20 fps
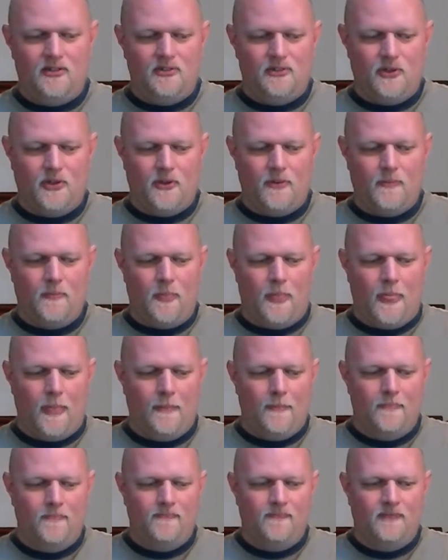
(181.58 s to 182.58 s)
So,
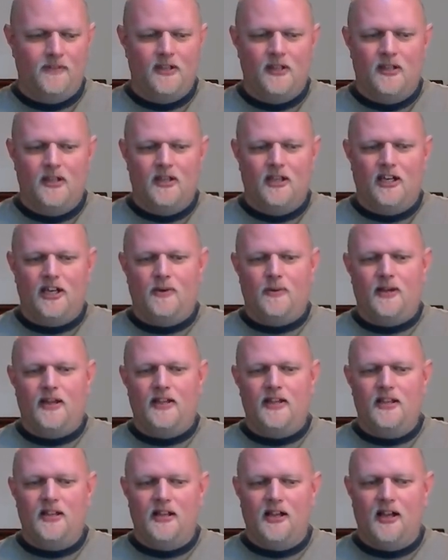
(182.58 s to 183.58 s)

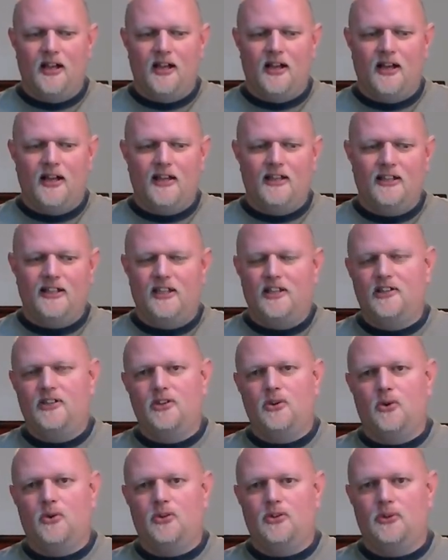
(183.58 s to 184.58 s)
anyway, I need
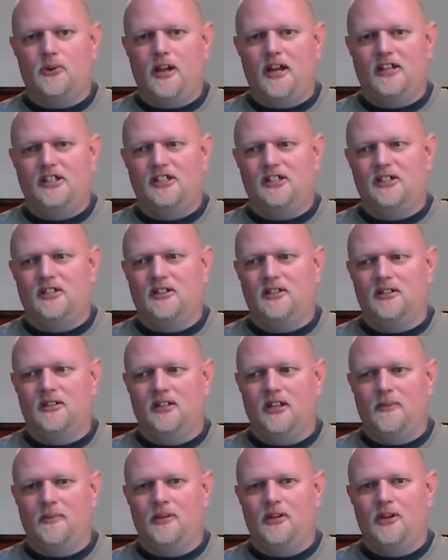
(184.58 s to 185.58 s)
your direction.
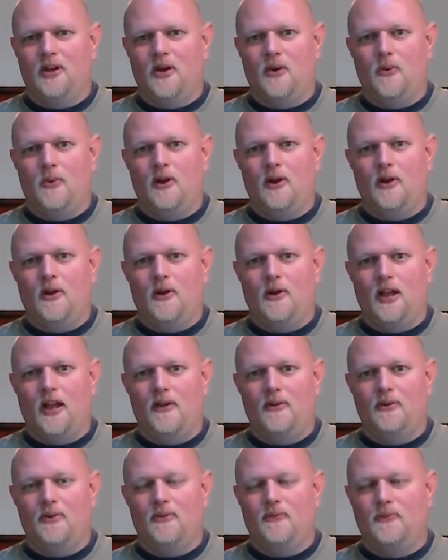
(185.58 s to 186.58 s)
Let me know
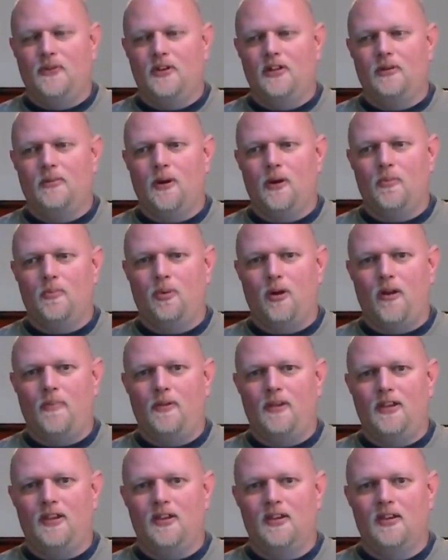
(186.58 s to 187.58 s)
how you feel about
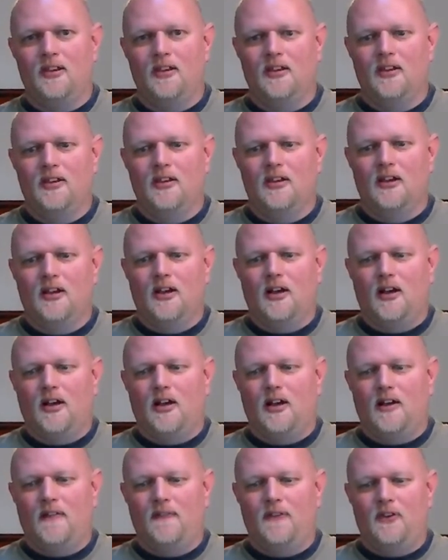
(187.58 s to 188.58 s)
prepping.
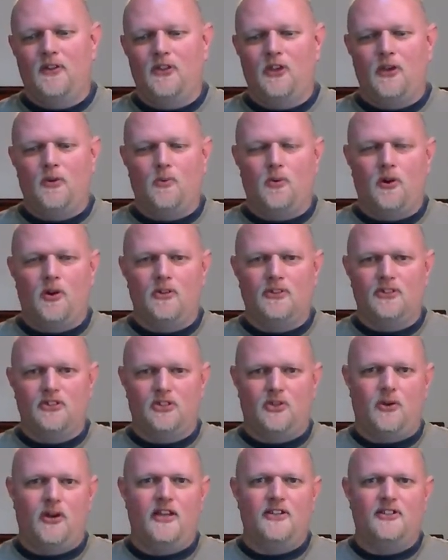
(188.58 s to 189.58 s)
If you think we're all just
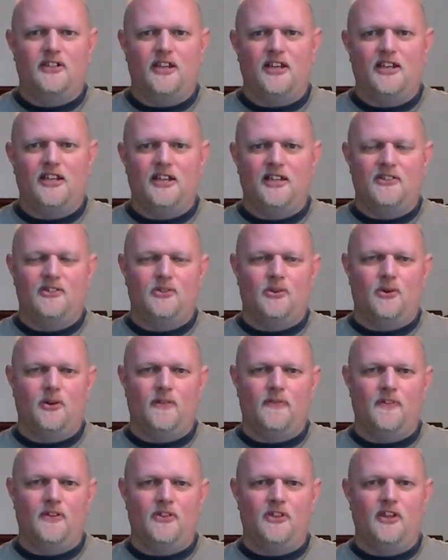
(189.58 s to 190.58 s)
crazy idiots, or
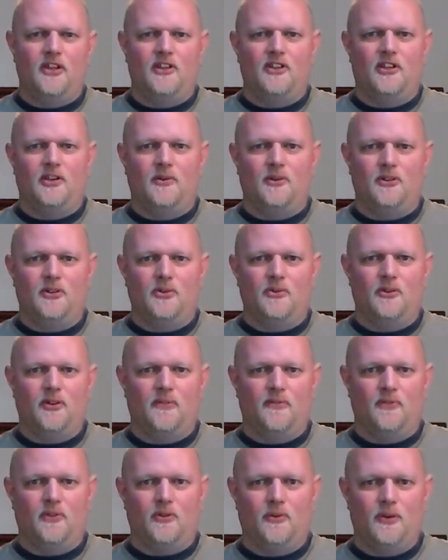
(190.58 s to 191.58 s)
if you think that we're doing it
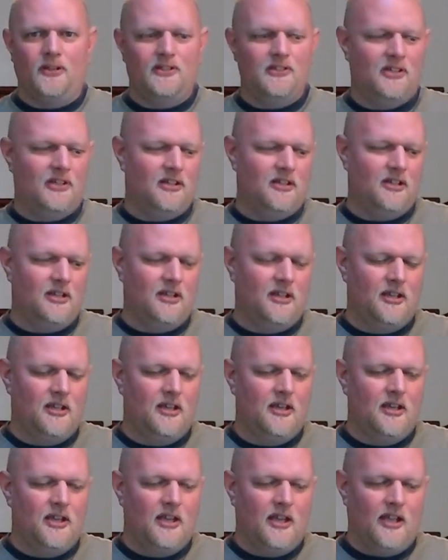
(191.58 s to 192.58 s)
for a reason.
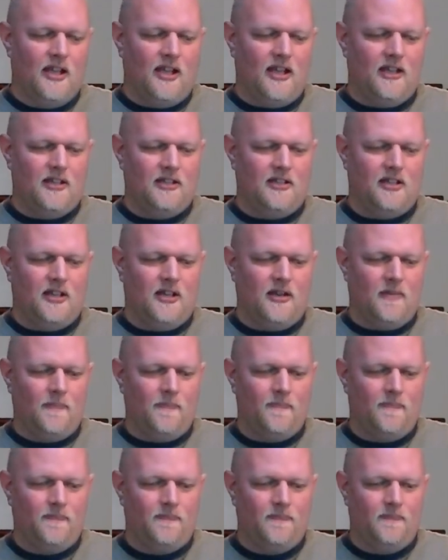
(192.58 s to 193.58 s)
And
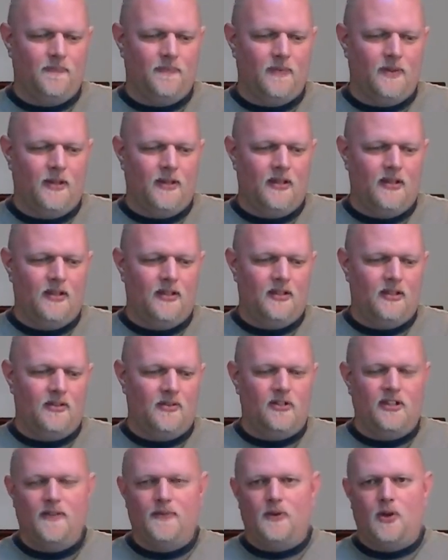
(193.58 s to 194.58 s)

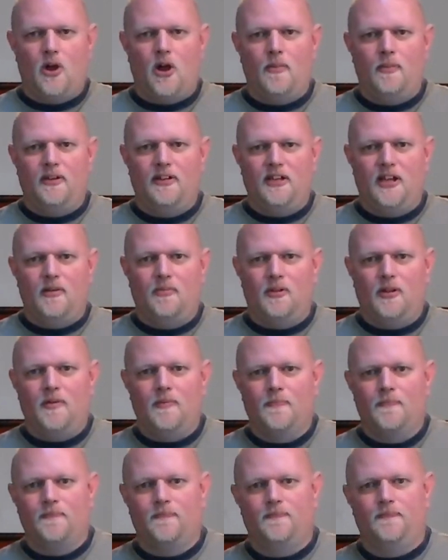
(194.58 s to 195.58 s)
leave a comment down
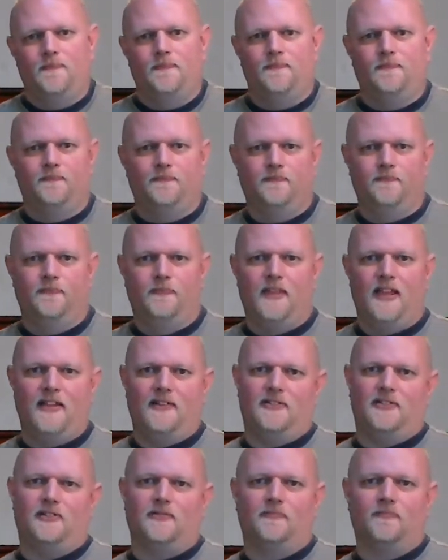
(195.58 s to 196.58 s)
below.
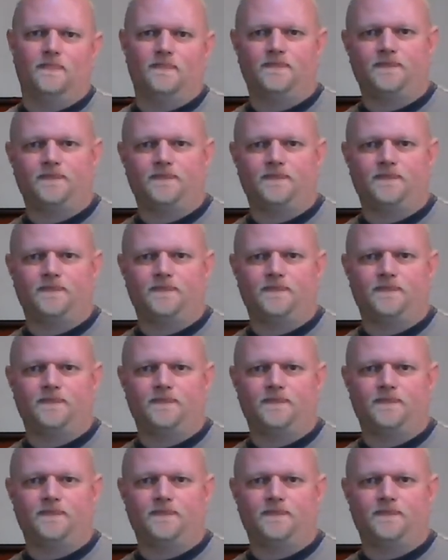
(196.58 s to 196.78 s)
Thanks.